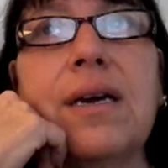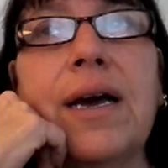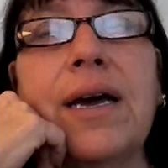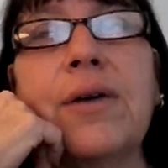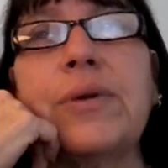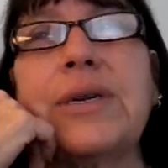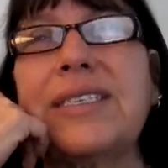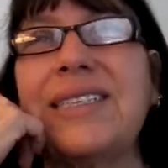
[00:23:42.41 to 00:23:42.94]

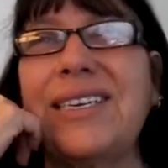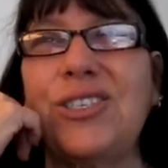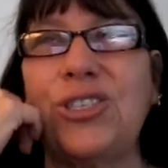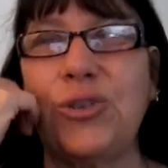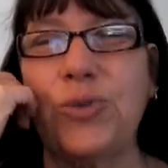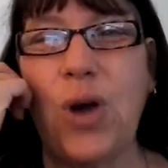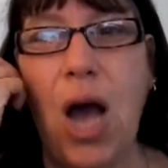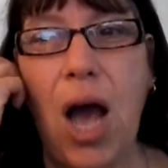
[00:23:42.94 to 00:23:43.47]
I don't want to say
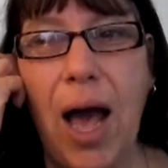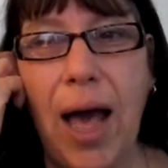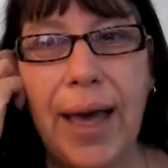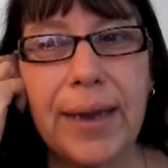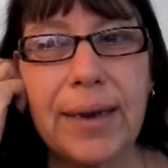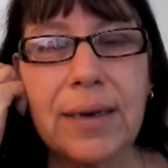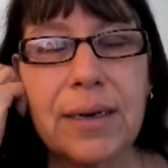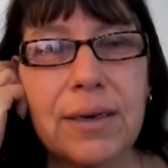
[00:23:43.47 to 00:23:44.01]
too
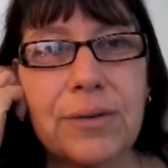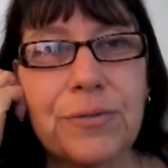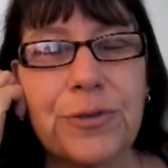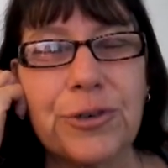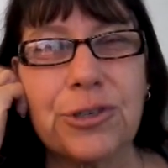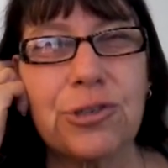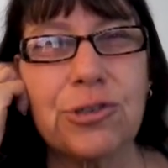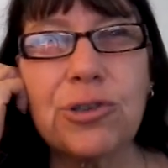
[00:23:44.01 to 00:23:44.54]
hot
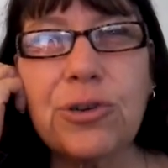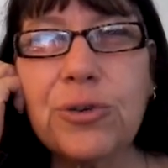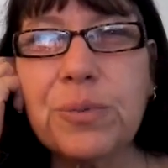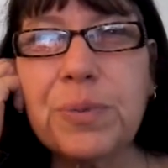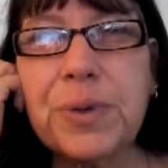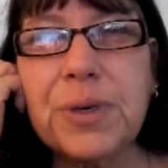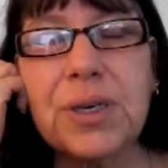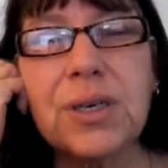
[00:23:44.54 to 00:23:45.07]
for
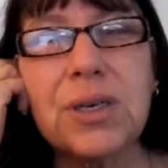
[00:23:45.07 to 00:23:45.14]
soup.